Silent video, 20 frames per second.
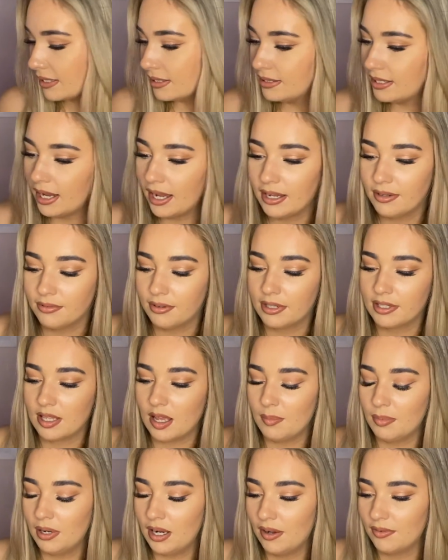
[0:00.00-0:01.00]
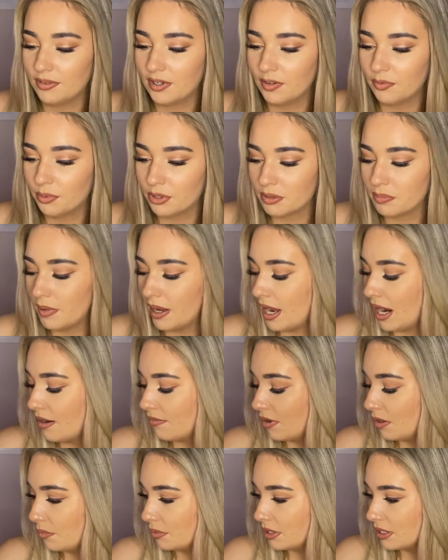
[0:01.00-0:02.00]
day, for example, after I've washed my hair,
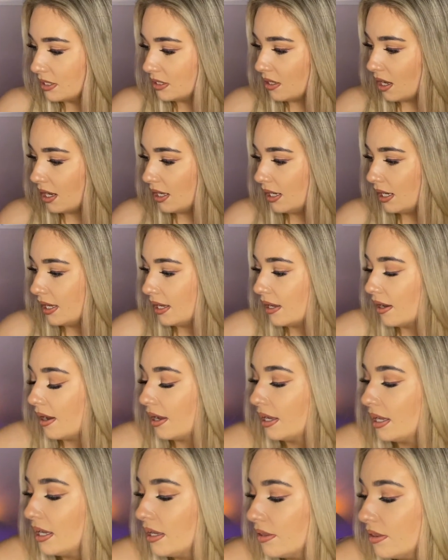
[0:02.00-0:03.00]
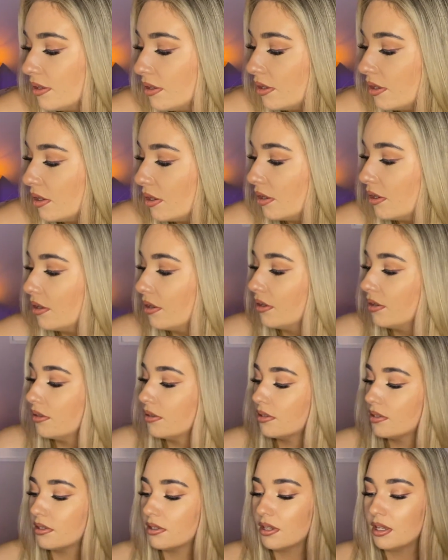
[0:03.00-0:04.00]
if I want to style it, I either
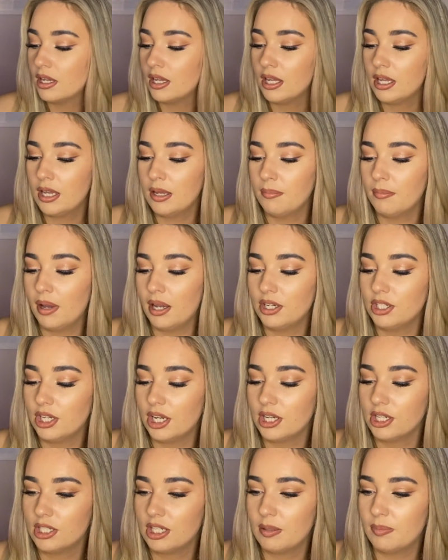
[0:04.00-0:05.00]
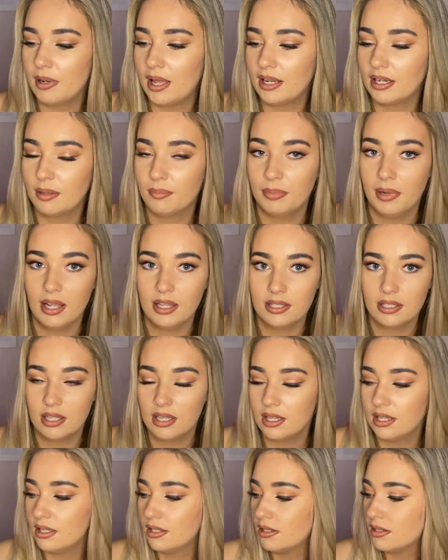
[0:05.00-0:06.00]
use my GHD Platinum
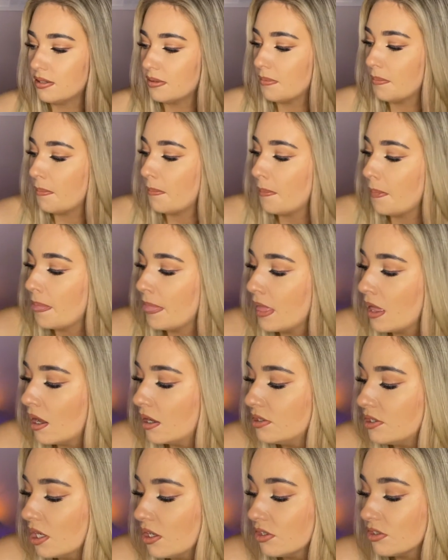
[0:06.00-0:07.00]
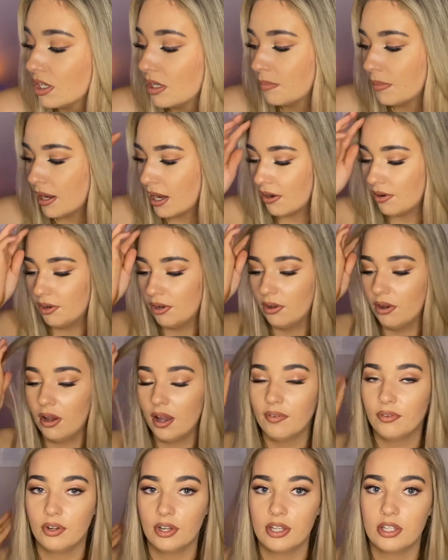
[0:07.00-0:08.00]
Pluses. I don't straighten my hair a lot.
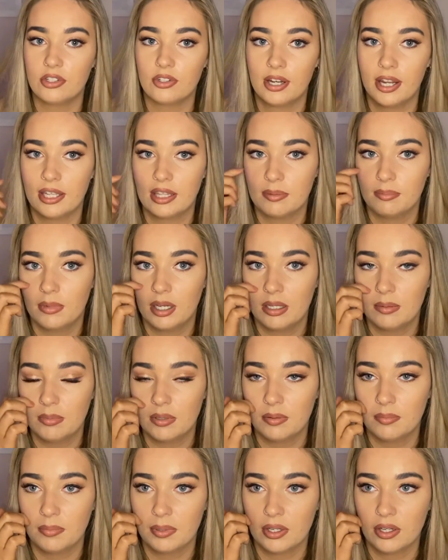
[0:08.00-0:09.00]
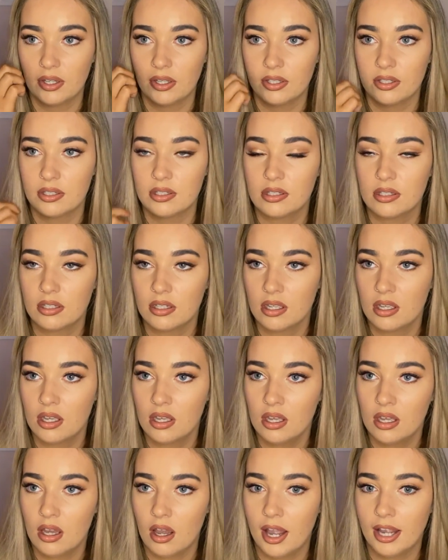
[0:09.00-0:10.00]
I've got it straight at the moment because
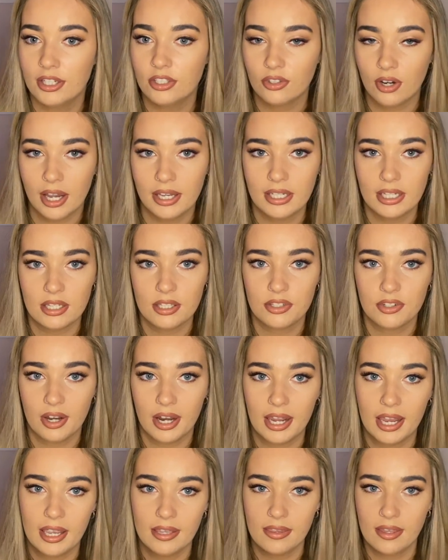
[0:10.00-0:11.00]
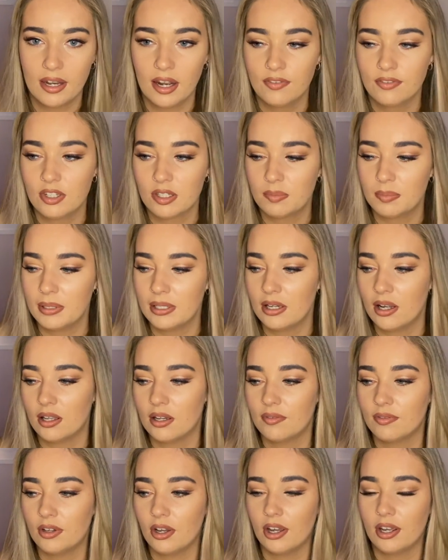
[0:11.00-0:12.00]
I dried it straight, and then I've just been
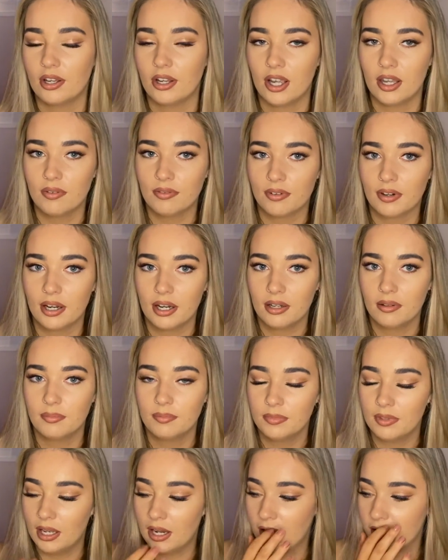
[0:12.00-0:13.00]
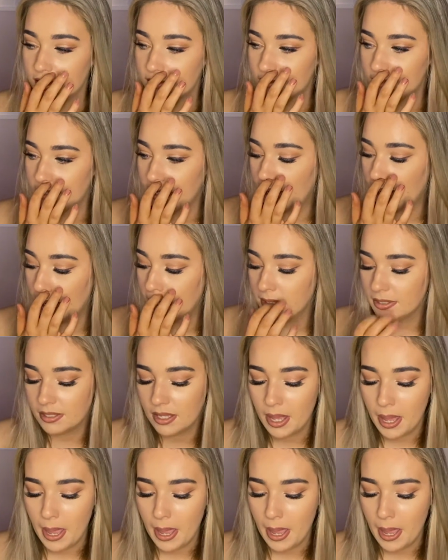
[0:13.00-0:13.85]
kind of going over it the last few days.